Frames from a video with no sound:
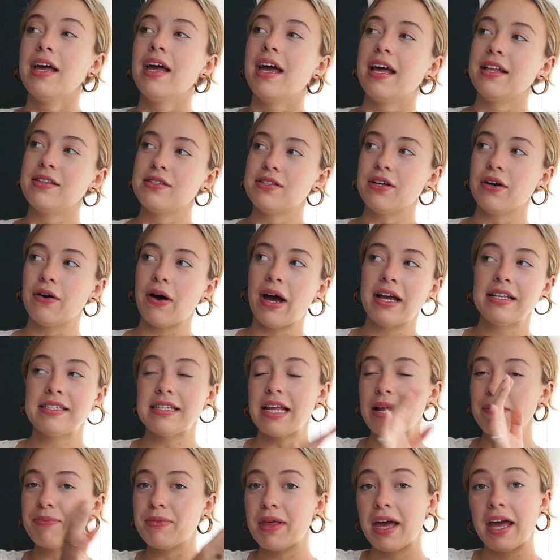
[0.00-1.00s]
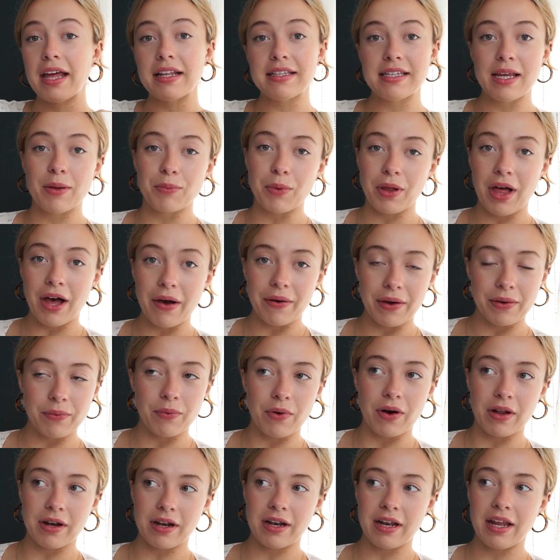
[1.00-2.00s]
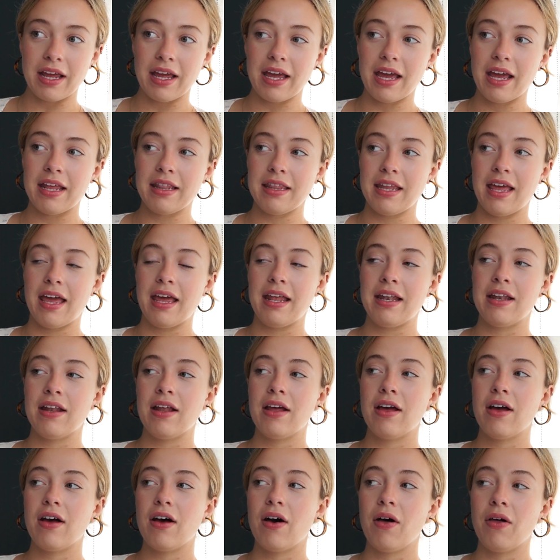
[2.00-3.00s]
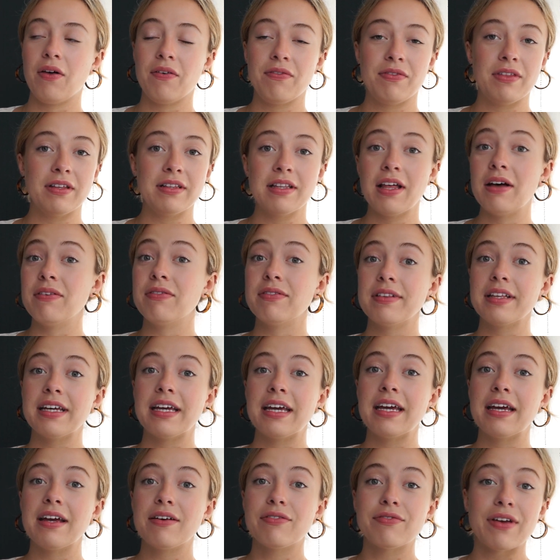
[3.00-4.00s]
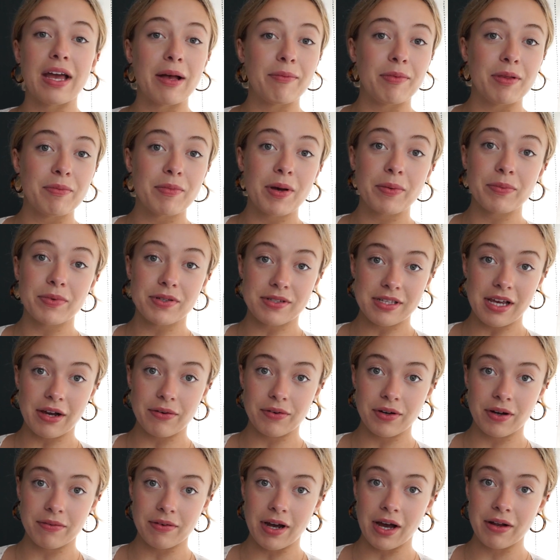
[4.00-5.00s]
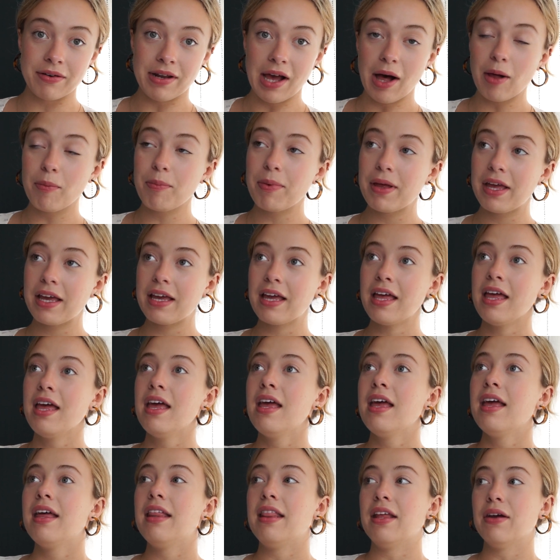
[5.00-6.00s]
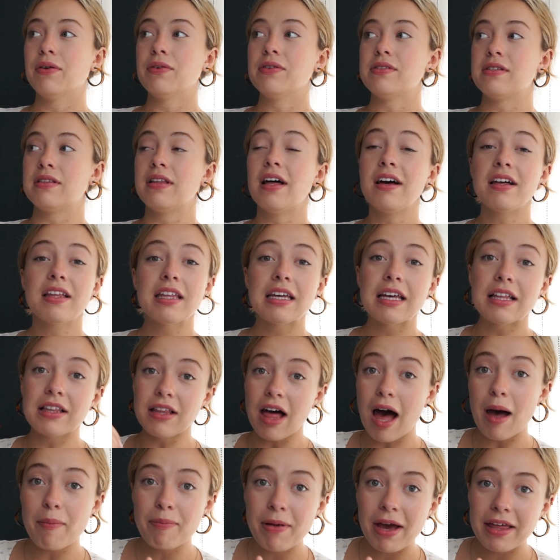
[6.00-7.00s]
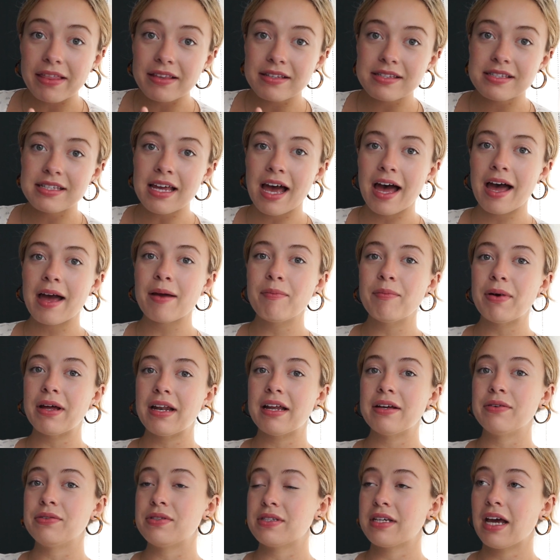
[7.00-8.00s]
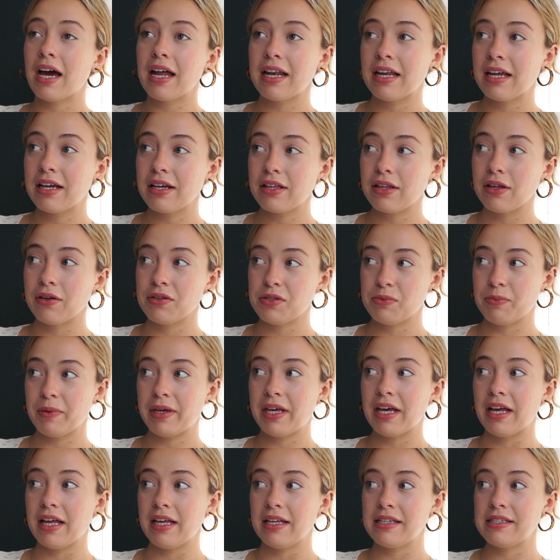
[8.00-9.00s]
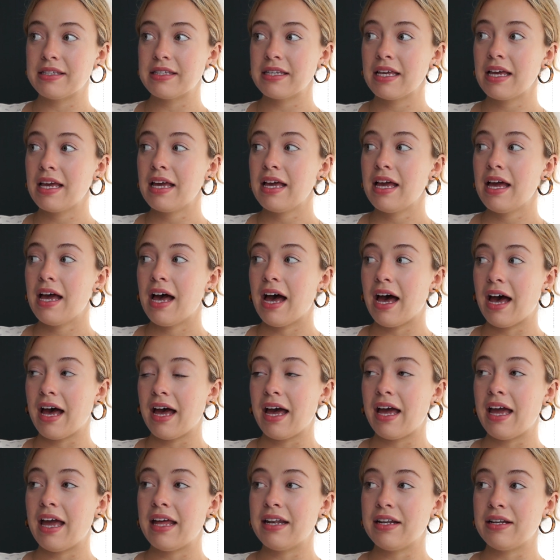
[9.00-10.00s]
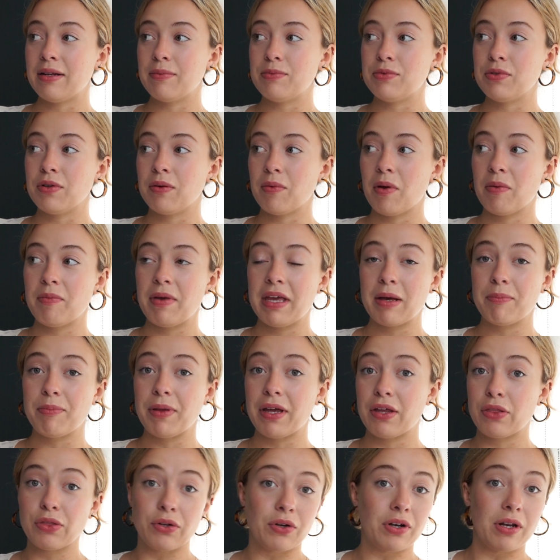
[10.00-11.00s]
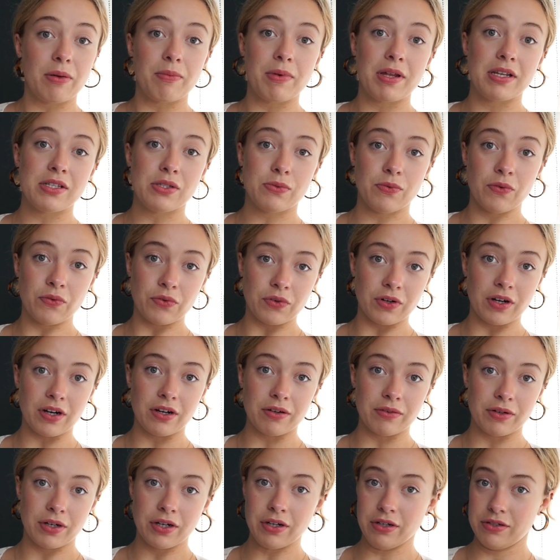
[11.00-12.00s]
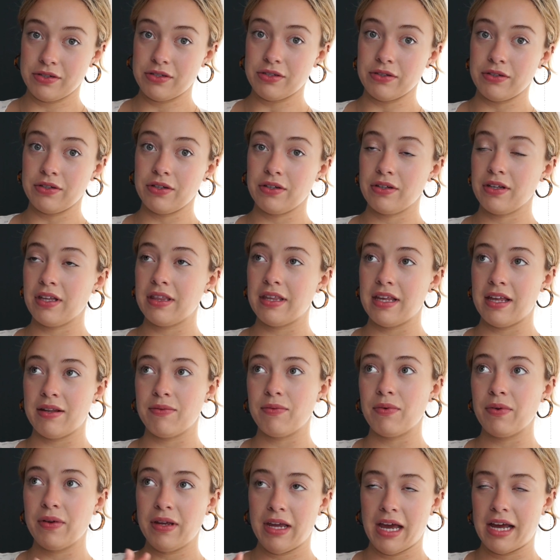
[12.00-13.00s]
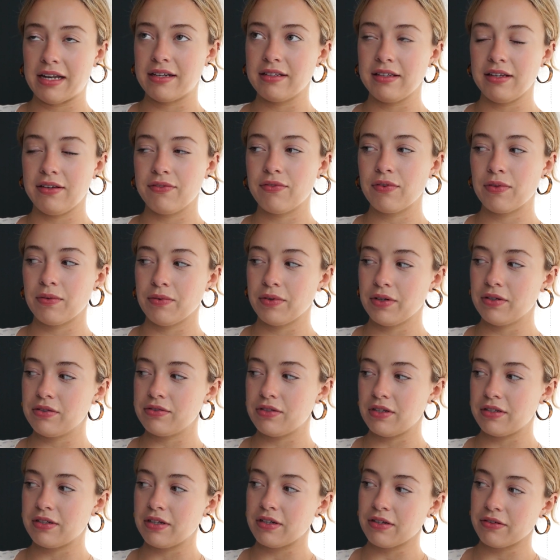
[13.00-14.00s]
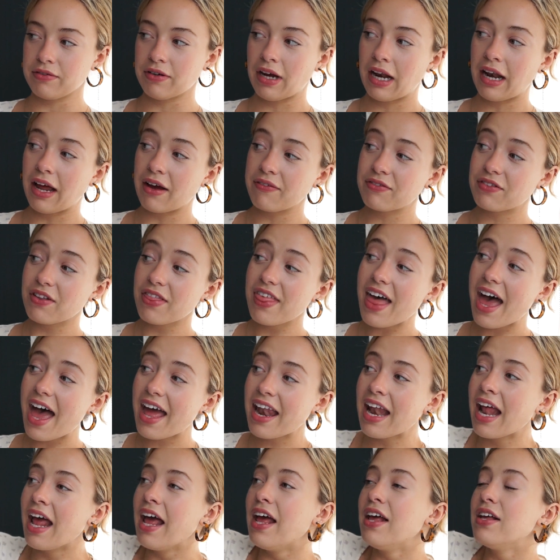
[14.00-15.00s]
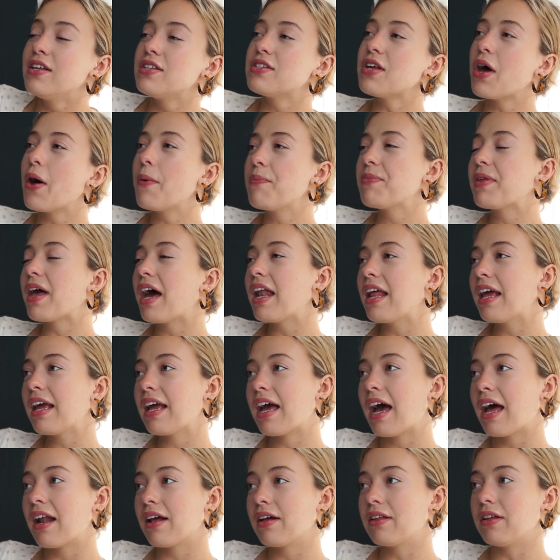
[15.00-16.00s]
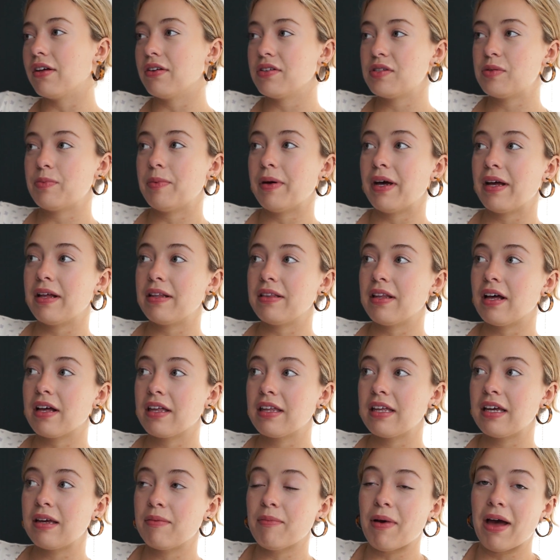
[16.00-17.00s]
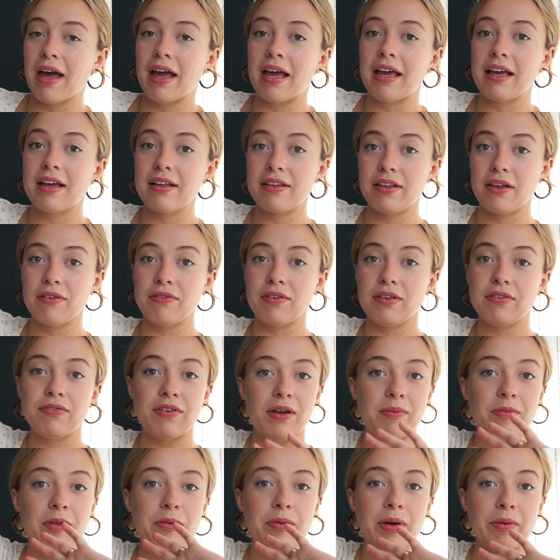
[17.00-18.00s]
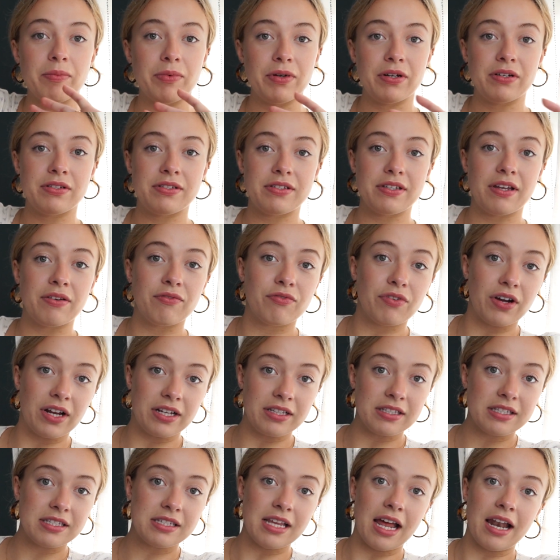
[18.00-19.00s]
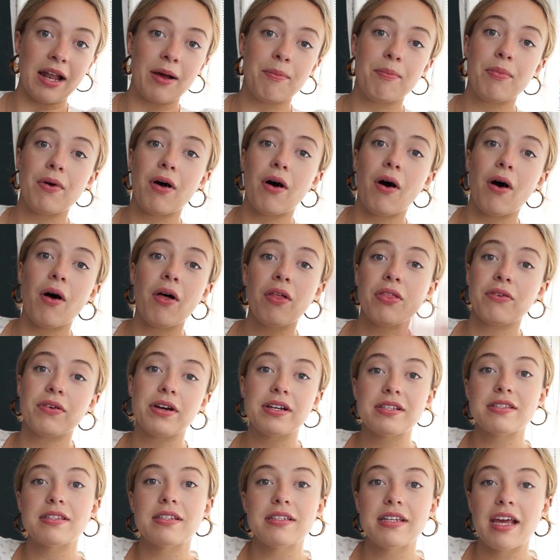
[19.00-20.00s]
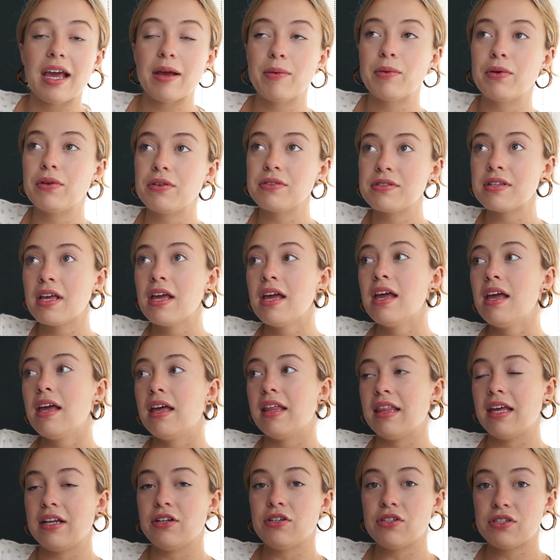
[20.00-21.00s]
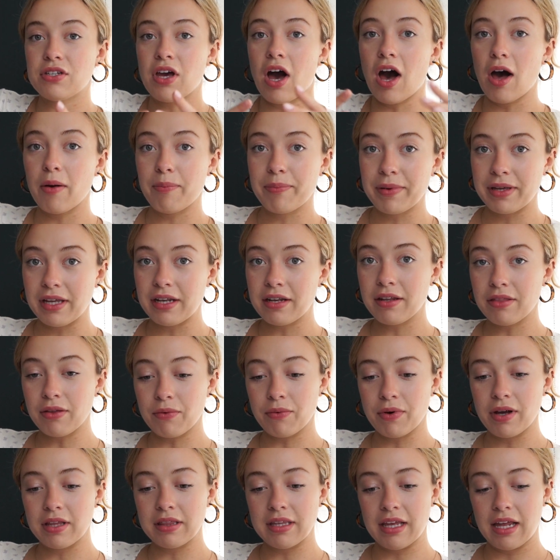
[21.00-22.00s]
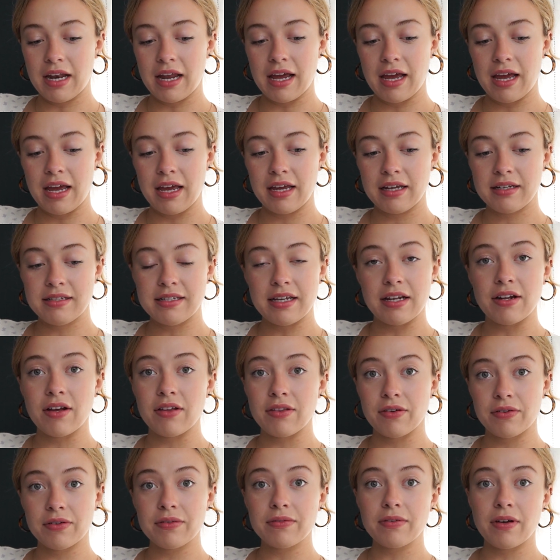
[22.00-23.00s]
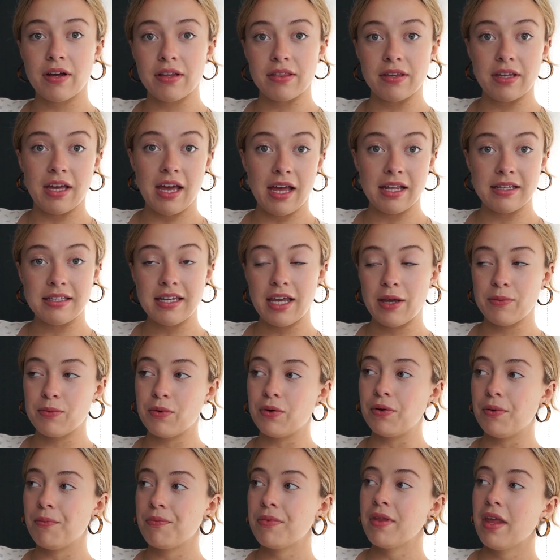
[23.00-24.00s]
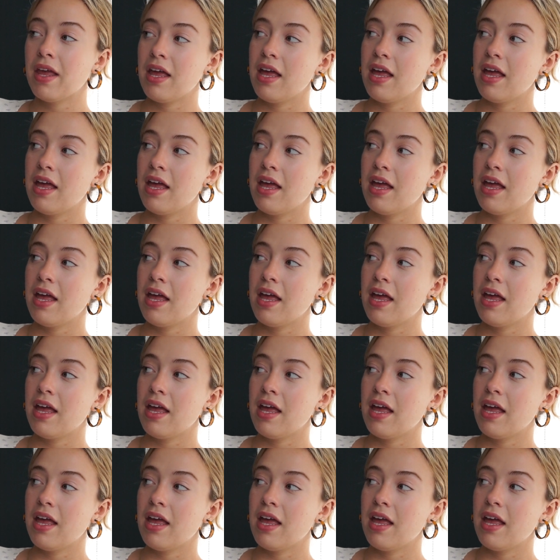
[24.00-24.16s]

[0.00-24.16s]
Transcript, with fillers: And so I set up the head table how I wanted it and then all of the lovely family members that were around helping. And there was luckily a lot by this time, but it was cutting it close because I ended up doing my makeup like 30 minutes before our rehearsal and then we had to leave from the rehearsal dinner right after that. So cutting it kind of close, but luckily my lovely family members and friends set up all the rest of the tables. They just copied the one that I did on the, on the head table.